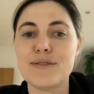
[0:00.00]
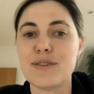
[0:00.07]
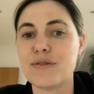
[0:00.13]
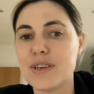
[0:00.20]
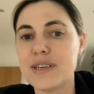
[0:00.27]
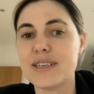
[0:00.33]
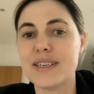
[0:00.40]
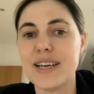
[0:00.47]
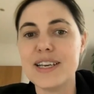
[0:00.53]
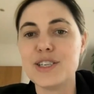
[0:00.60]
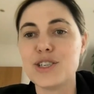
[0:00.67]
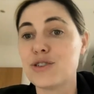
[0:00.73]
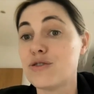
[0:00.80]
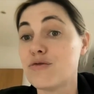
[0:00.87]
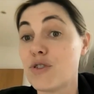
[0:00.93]
or
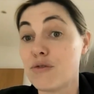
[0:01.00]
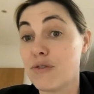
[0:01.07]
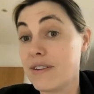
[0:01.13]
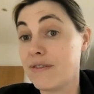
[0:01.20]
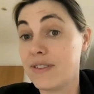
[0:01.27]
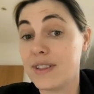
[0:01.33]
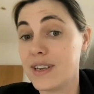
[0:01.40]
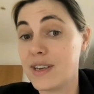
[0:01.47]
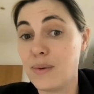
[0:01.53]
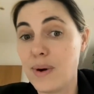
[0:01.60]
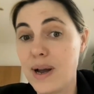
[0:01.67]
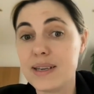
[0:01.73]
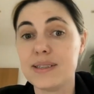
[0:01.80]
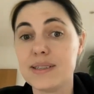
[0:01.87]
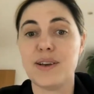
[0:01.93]
Indonesia or even the
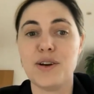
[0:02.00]
US